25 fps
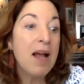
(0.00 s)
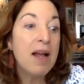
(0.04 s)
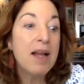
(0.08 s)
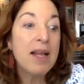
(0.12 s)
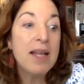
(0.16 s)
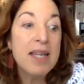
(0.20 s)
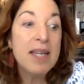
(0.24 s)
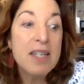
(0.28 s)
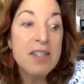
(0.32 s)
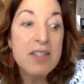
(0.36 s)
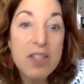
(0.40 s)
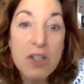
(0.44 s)

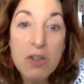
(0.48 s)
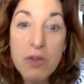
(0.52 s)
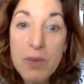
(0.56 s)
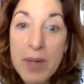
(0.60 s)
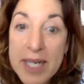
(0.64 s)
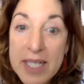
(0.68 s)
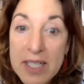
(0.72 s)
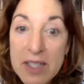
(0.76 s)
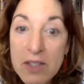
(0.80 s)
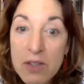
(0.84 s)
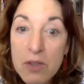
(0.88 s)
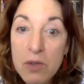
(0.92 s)
Here's a
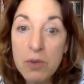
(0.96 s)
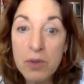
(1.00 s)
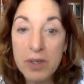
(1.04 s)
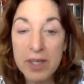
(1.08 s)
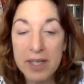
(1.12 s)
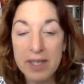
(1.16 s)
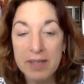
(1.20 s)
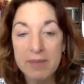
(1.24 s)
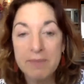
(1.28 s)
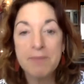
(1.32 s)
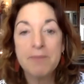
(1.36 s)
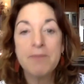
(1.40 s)
great
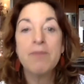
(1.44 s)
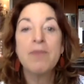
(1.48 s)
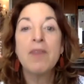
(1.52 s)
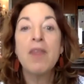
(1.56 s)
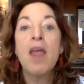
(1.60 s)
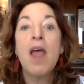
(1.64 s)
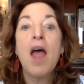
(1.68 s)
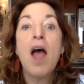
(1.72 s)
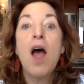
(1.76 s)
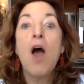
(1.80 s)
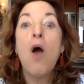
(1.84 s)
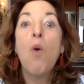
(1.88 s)
story.
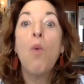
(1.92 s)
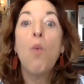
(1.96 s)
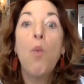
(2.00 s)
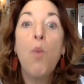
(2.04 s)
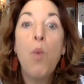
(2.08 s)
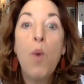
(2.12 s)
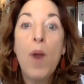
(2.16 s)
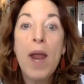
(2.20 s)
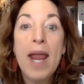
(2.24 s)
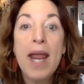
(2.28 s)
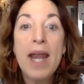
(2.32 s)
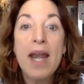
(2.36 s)

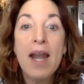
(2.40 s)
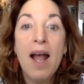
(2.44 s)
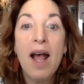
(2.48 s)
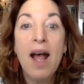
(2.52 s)
When